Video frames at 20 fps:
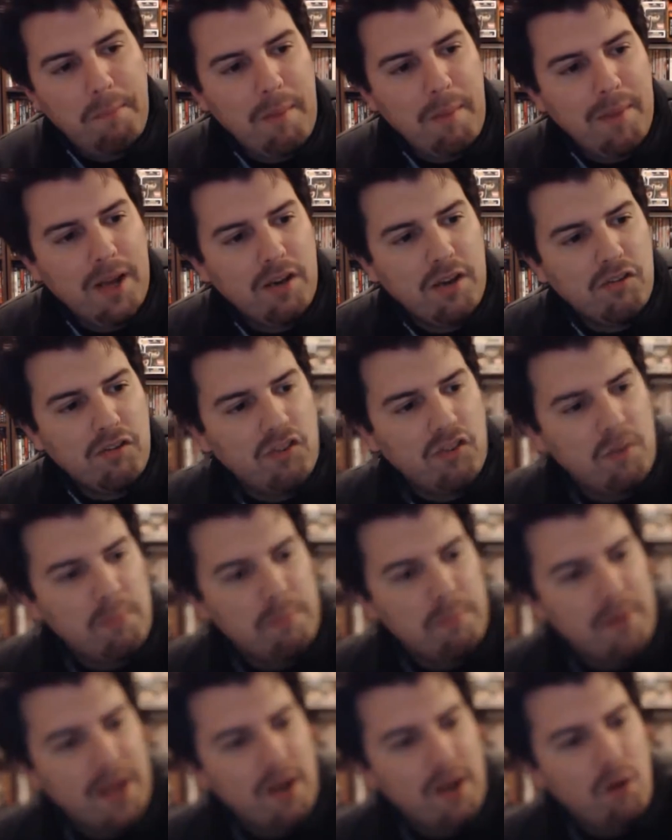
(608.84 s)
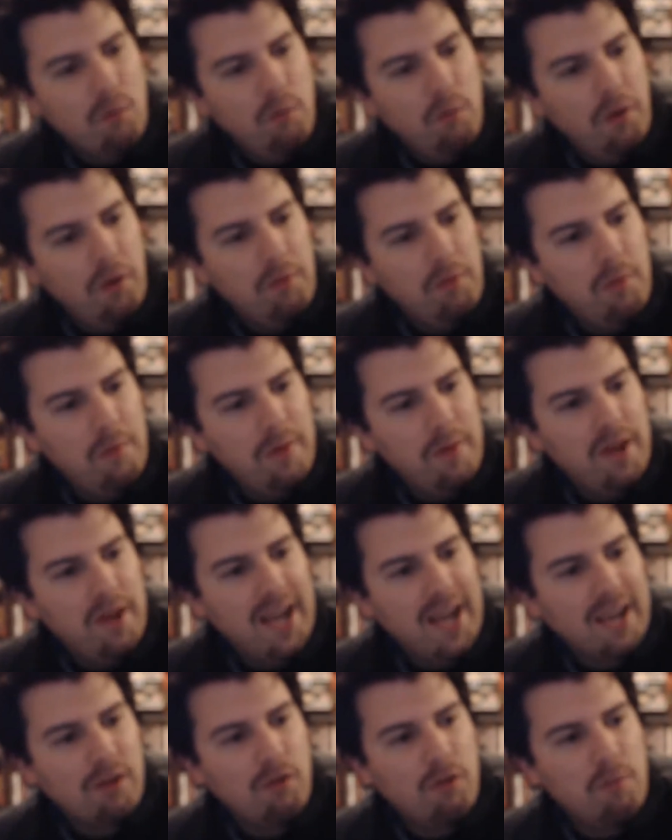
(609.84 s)
Batman, Superman, Wonder Woman,
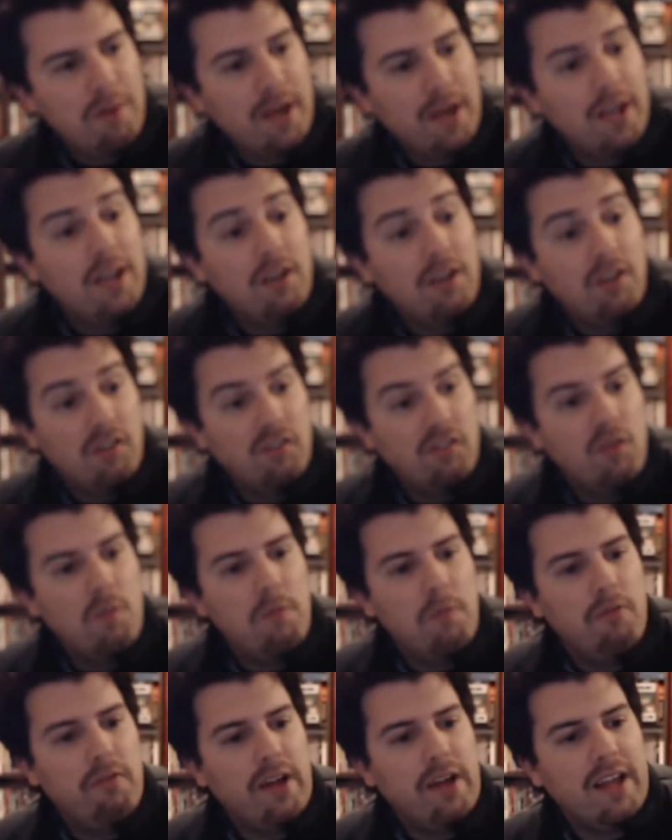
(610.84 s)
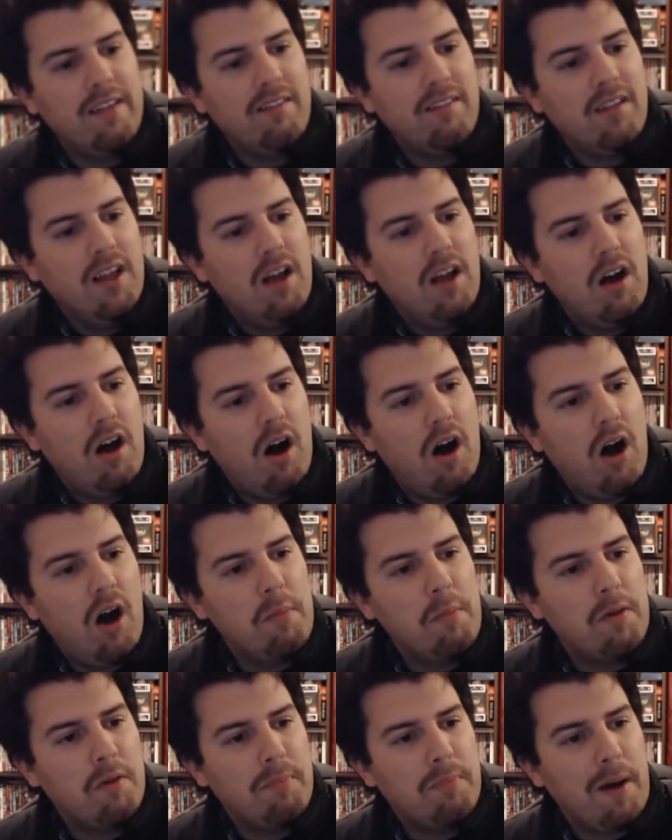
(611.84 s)
Aquaman in his normal phase,
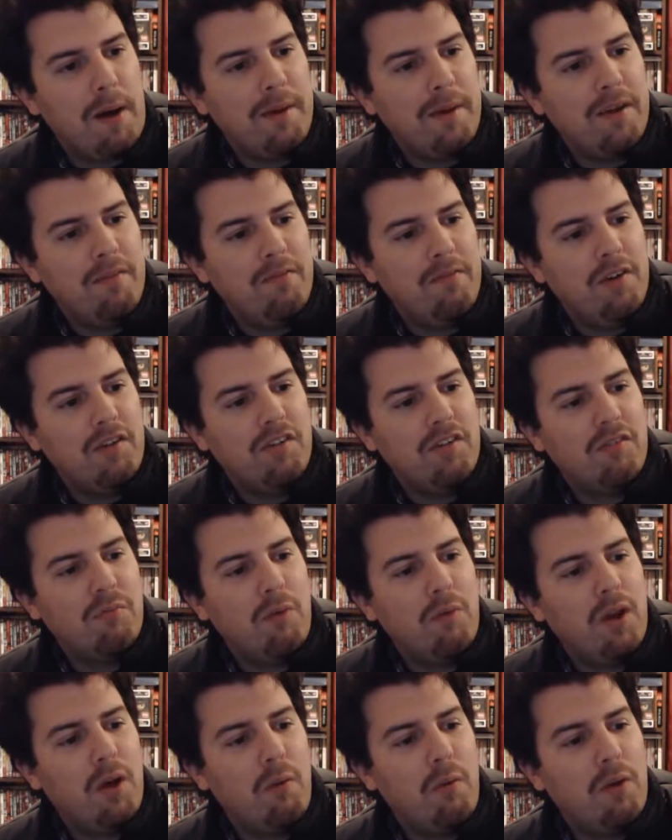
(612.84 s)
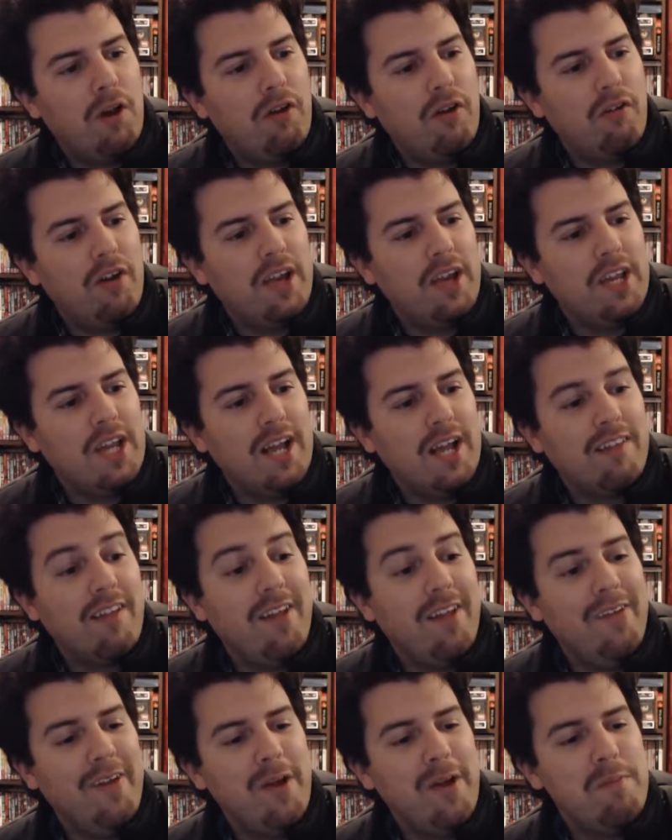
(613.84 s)
Armored Batman, which is one I want to try and get,
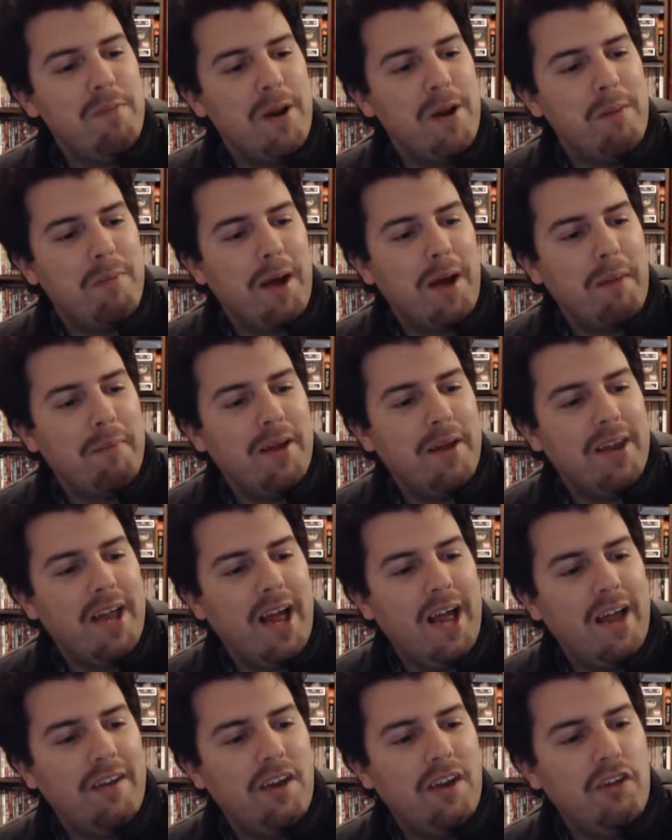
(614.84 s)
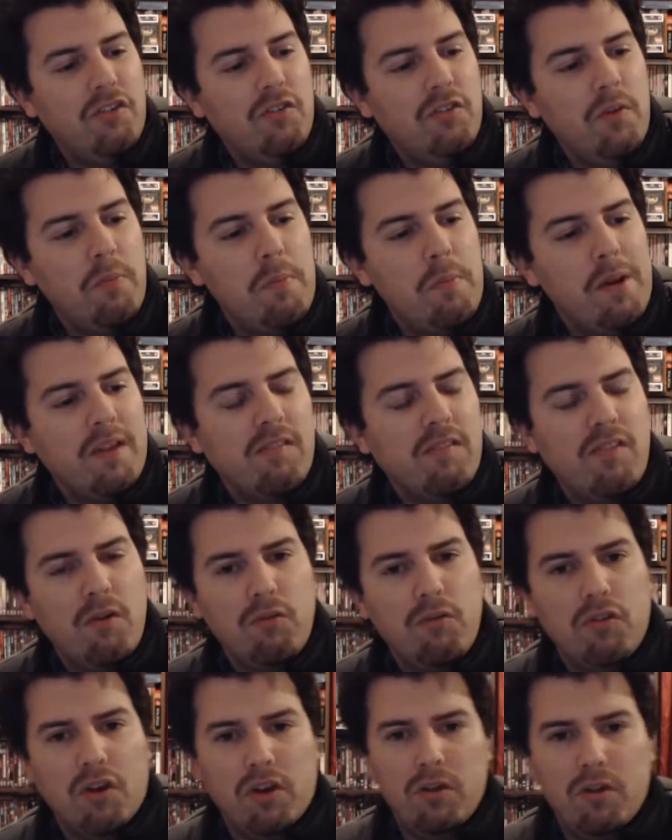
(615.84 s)
Nightmare Batman, and a Superman
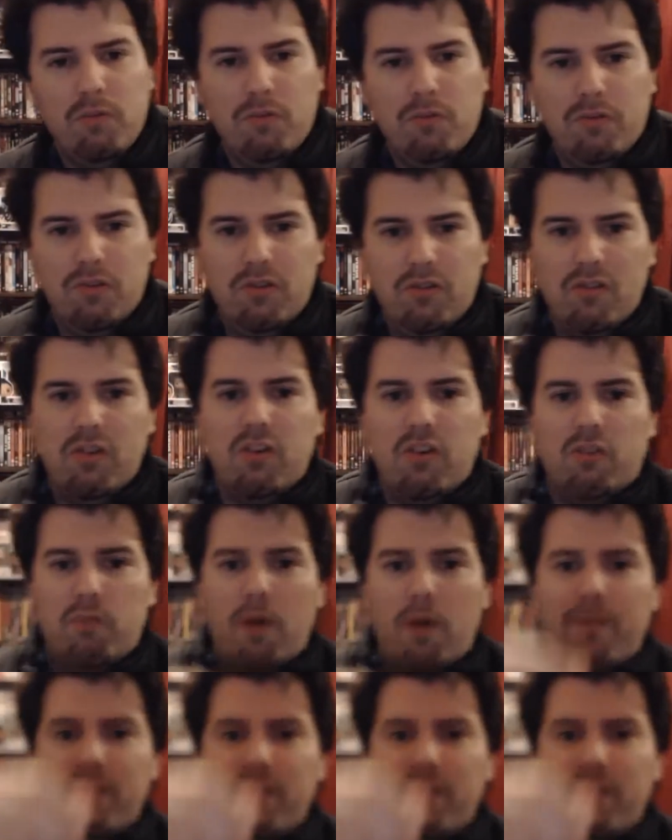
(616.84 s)
Soldier, who just looks